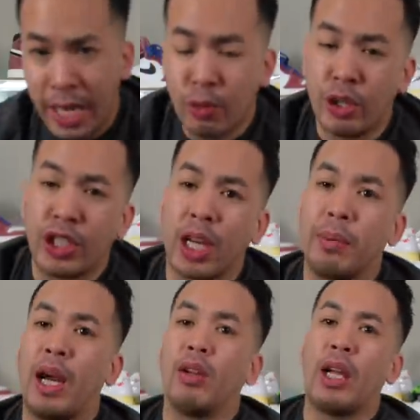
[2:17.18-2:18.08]
guys want to check
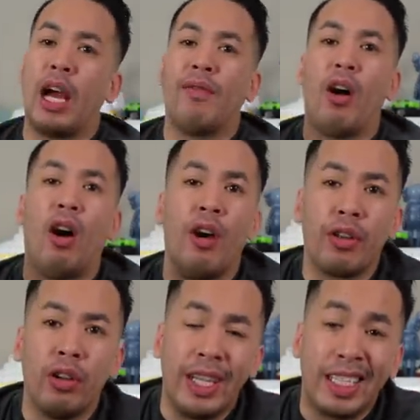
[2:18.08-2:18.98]
them out, I have all
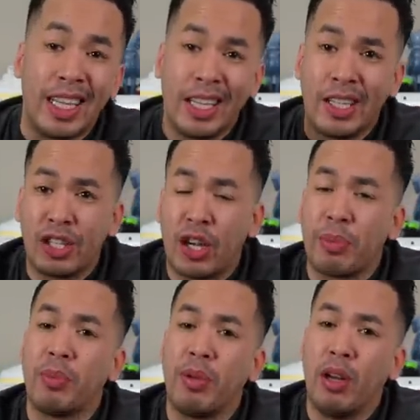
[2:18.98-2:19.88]
their links in the
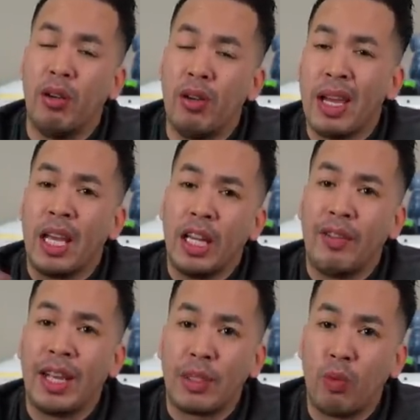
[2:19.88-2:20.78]
description below. And
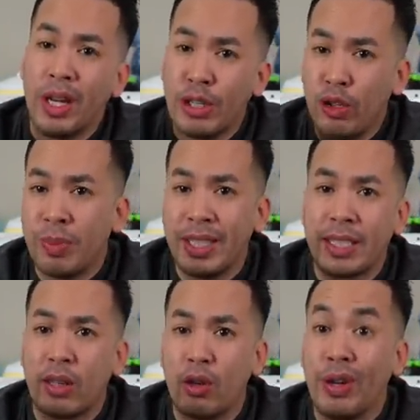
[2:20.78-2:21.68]
if you guys want, use my
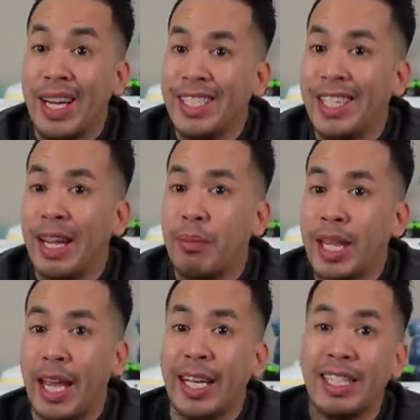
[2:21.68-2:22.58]
discount code
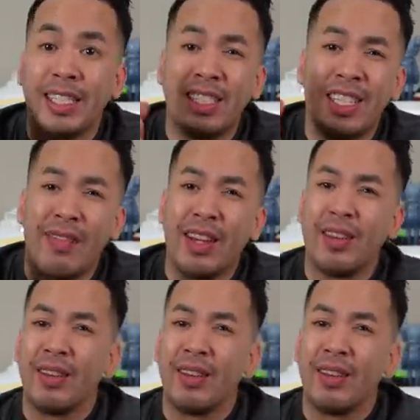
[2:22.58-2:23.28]
JMK7.